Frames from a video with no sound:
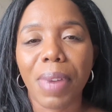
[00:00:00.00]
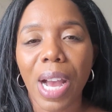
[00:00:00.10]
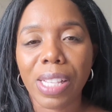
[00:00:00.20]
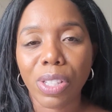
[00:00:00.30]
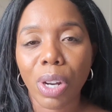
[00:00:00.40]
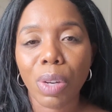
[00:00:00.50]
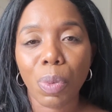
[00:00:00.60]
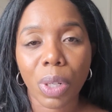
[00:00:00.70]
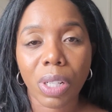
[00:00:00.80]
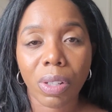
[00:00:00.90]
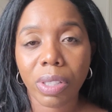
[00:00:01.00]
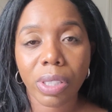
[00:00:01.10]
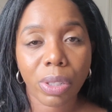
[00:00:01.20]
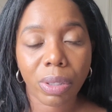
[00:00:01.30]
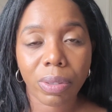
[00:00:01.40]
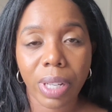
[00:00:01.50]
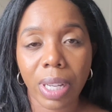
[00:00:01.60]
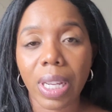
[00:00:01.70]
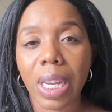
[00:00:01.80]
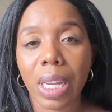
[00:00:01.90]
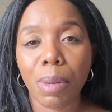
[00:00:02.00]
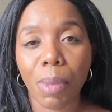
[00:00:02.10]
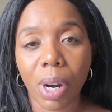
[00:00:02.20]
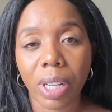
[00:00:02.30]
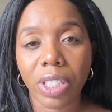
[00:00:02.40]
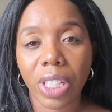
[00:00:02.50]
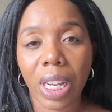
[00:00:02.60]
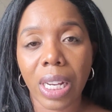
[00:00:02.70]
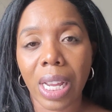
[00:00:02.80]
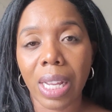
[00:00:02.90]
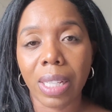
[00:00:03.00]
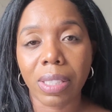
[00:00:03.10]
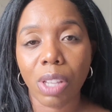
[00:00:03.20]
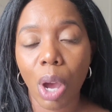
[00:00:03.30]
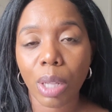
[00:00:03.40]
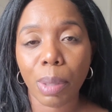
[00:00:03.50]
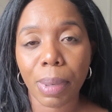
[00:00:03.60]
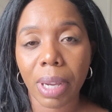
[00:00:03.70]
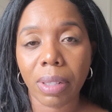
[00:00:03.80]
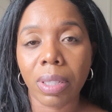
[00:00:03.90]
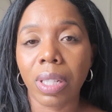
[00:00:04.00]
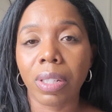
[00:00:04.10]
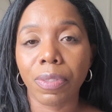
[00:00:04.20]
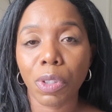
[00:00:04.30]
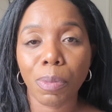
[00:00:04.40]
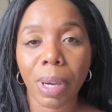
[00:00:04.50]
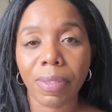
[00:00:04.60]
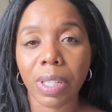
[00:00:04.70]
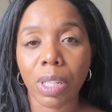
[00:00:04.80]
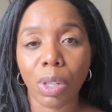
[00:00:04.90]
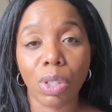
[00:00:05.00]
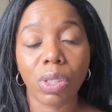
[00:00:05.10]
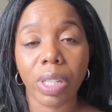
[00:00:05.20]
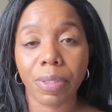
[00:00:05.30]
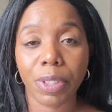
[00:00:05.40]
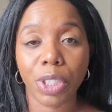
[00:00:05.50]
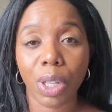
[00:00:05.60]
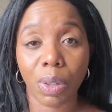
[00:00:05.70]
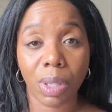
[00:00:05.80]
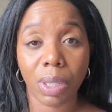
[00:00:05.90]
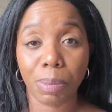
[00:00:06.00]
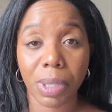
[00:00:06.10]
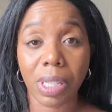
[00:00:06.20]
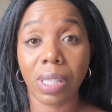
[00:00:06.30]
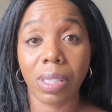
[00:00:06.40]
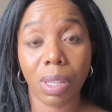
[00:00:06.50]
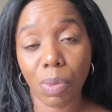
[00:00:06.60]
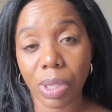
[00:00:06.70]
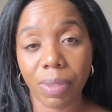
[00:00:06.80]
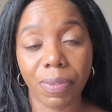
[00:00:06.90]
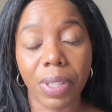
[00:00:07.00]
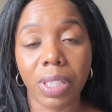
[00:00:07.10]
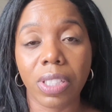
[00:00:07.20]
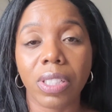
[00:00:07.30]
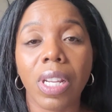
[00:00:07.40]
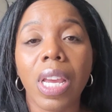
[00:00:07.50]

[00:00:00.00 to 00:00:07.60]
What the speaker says: I started working on this turtleneck in March, and I talked about it in a few of my videos, never showed it because it wasn't finished.